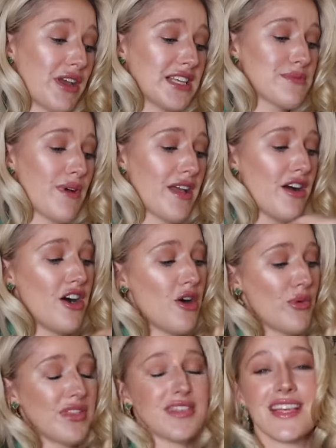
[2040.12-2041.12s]
breaks my heart
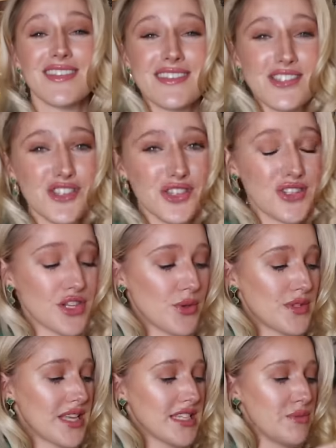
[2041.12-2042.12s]
when things are just so
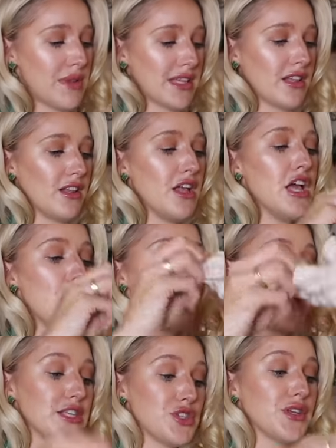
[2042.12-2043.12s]
sentimental.
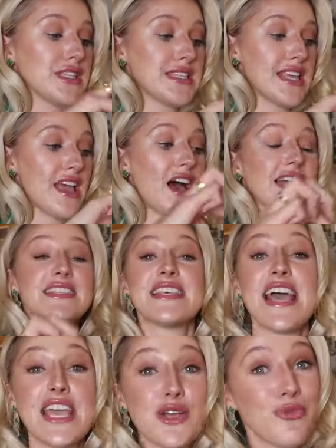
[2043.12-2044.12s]
But as you can see, I
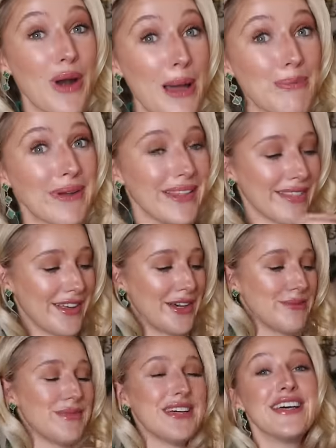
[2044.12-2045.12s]
take wrapping
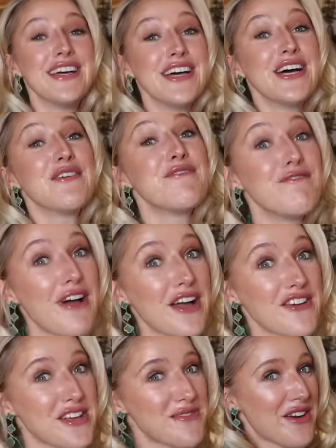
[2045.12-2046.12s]
them
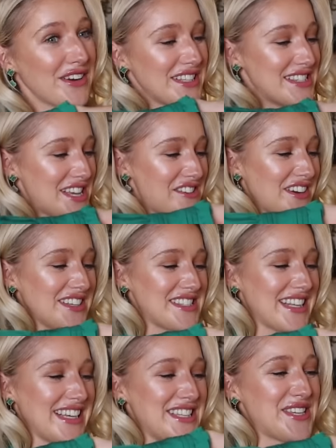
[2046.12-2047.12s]
very, very
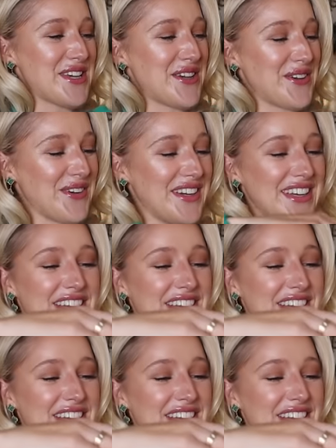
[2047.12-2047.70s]
seriously too.